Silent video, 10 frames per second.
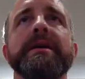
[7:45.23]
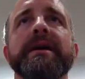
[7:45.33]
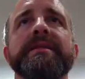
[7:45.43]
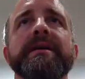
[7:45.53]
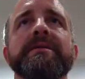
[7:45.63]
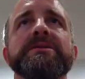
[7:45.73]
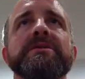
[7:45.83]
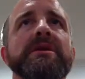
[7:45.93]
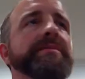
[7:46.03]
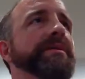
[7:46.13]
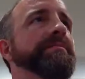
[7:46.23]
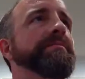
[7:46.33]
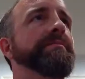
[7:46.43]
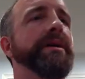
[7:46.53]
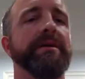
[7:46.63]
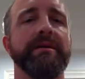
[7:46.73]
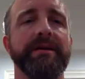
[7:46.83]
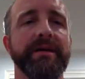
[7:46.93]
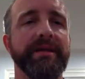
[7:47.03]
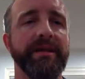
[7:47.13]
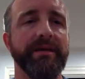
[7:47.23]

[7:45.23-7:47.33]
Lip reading: That looks a little bit better, I think.